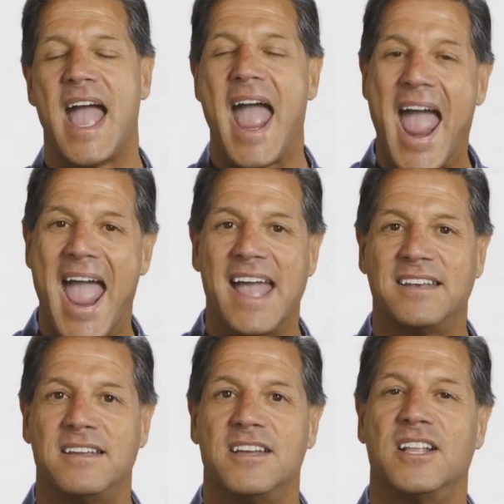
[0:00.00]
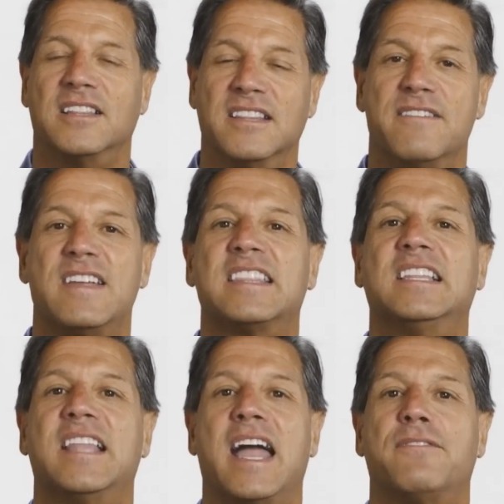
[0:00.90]
and living the
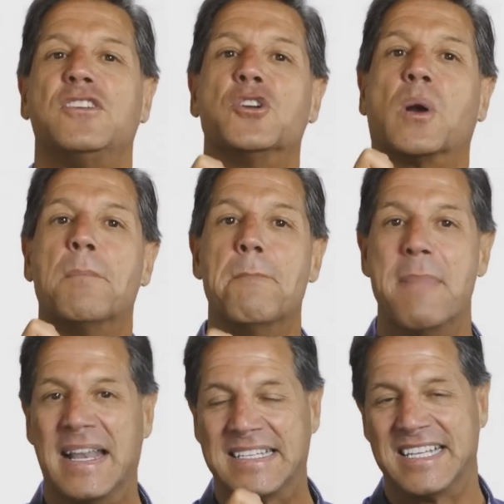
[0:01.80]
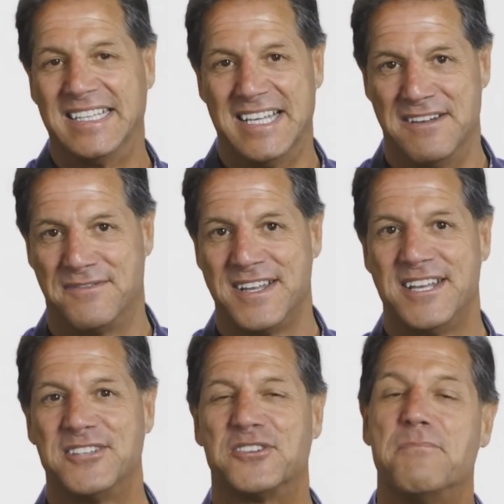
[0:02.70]
life you are meant to live.
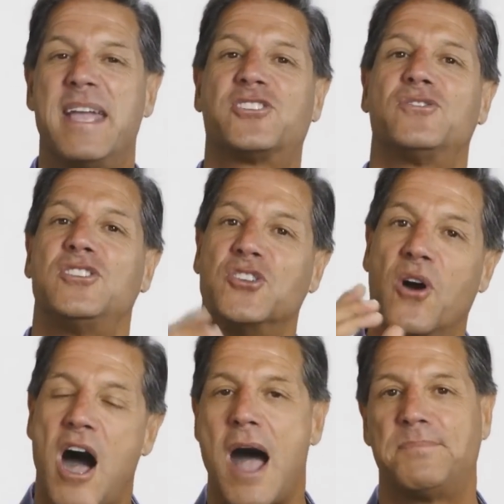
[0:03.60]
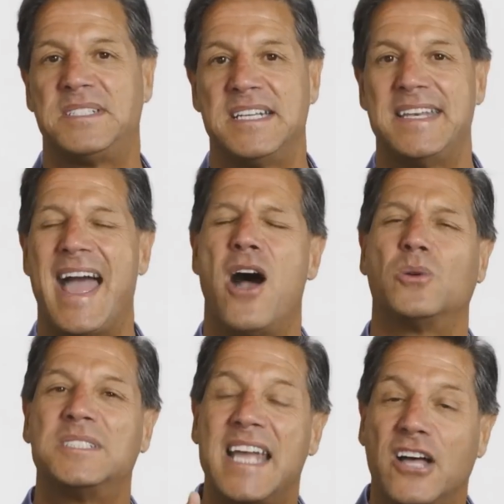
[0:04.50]
So make sure that you opt in
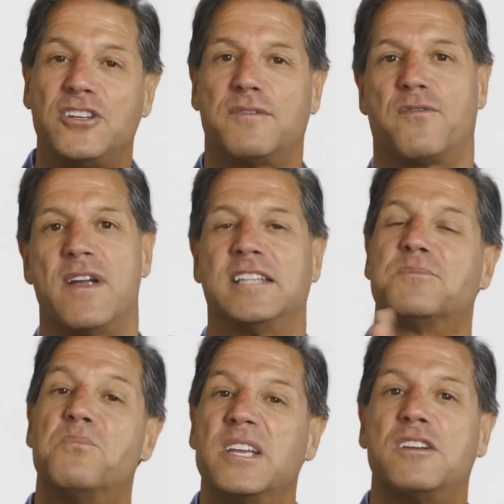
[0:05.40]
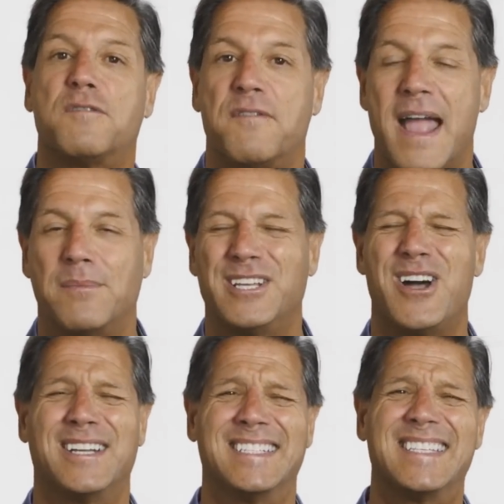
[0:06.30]
now, tell your friends, bring your family
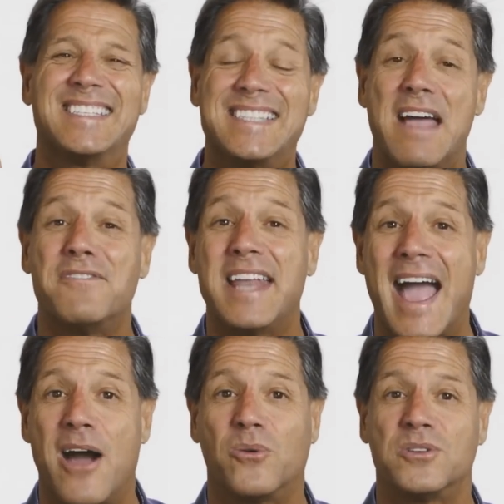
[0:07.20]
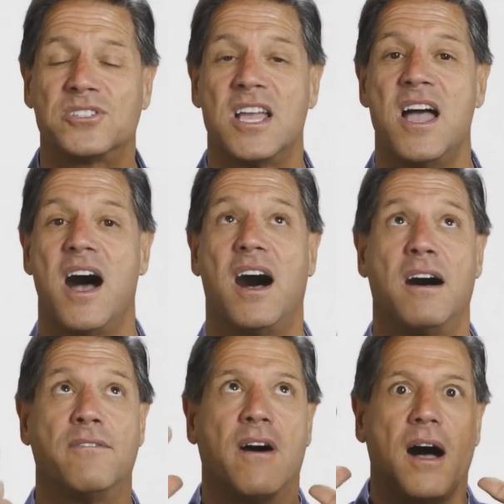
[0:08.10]
on. It's 7 hours
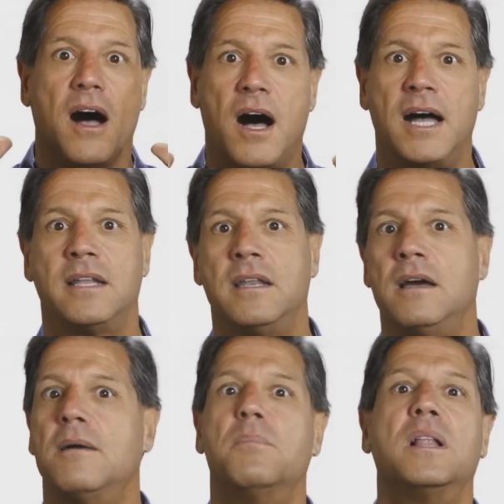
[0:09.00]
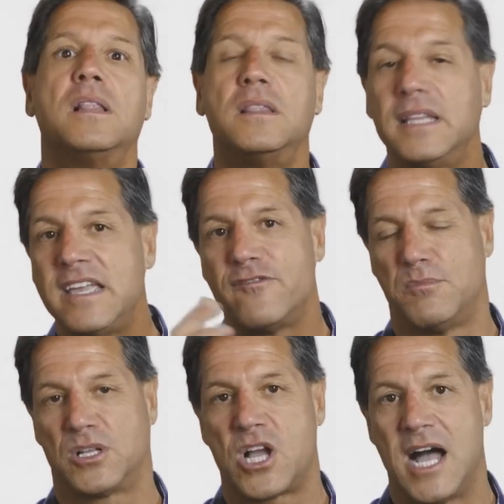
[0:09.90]
of
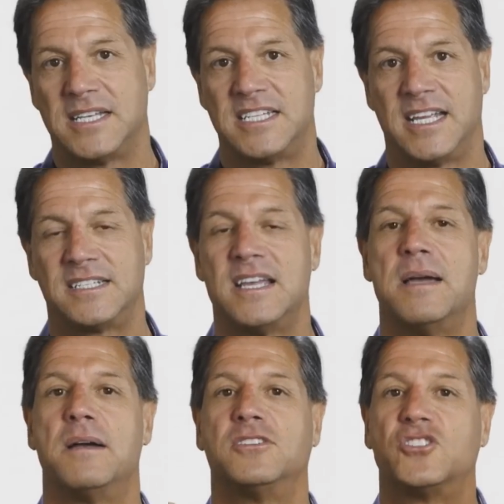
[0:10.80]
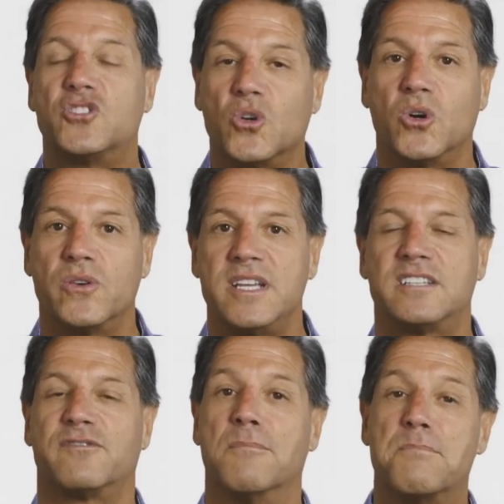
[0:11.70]
unbelievable content, stories
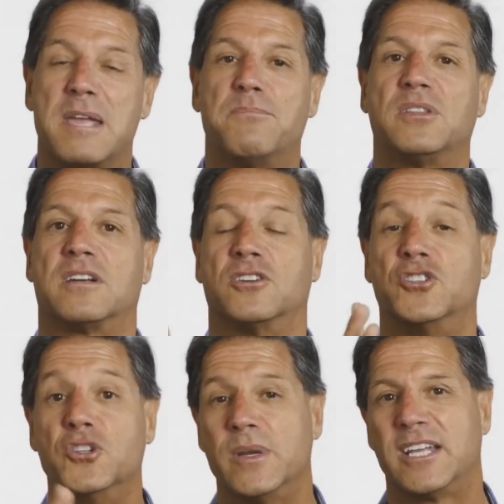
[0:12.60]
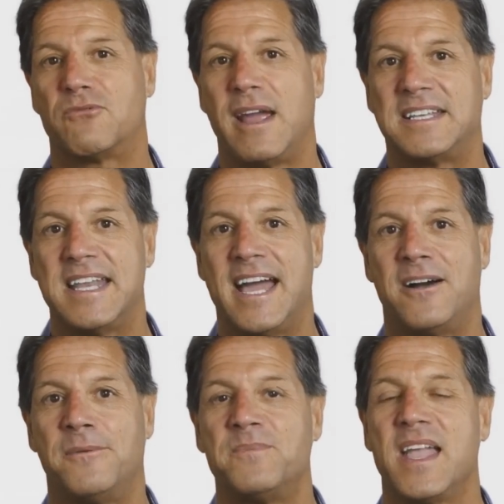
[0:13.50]
from people that are doing it right
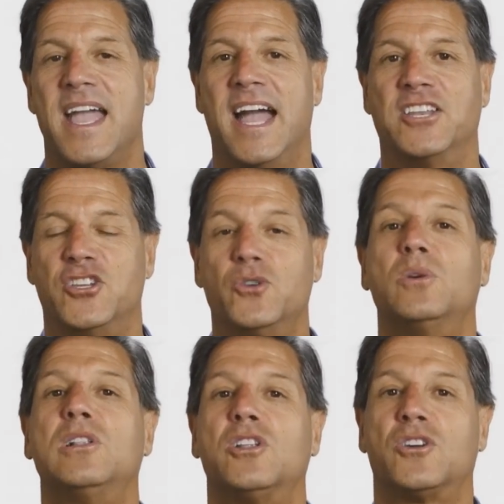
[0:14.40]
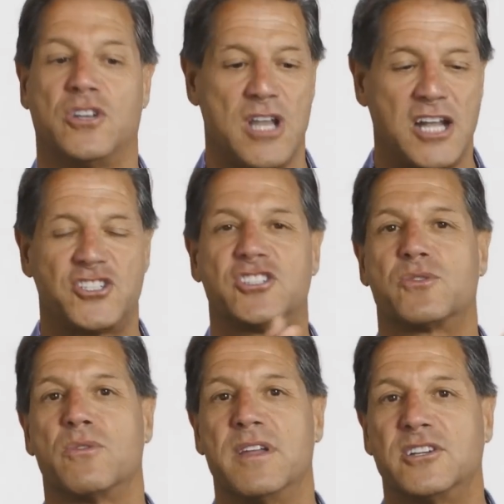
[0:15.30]
now, and you will learn not just
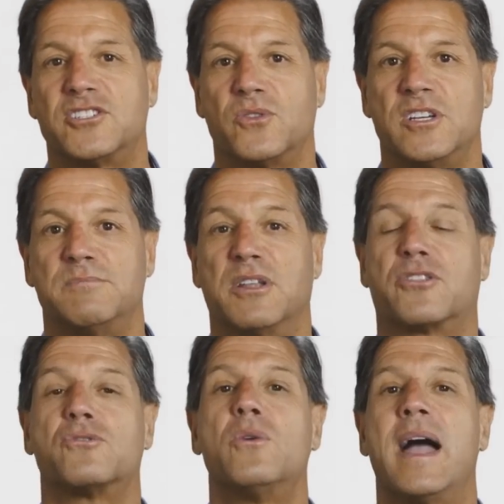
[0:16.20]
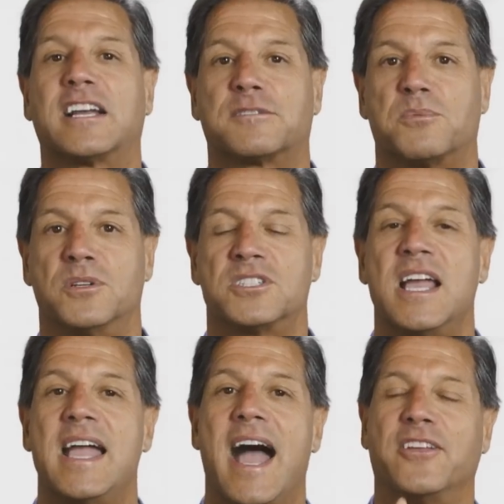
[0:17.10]
through their stories, but through experts,
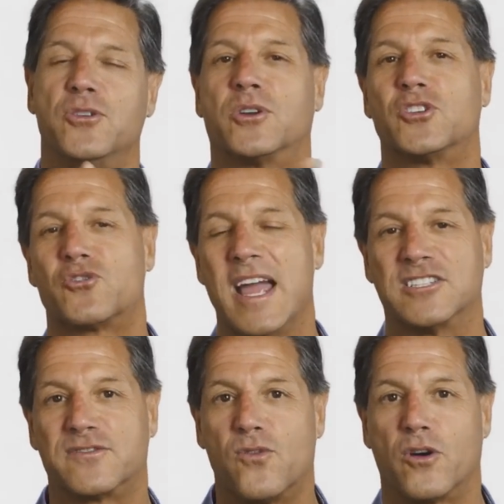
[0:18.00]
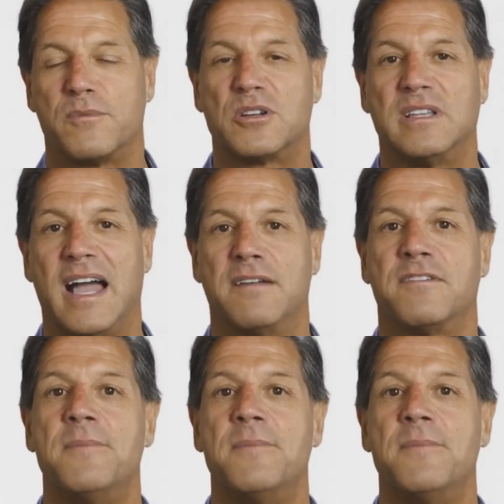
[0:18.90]
how you can transform your life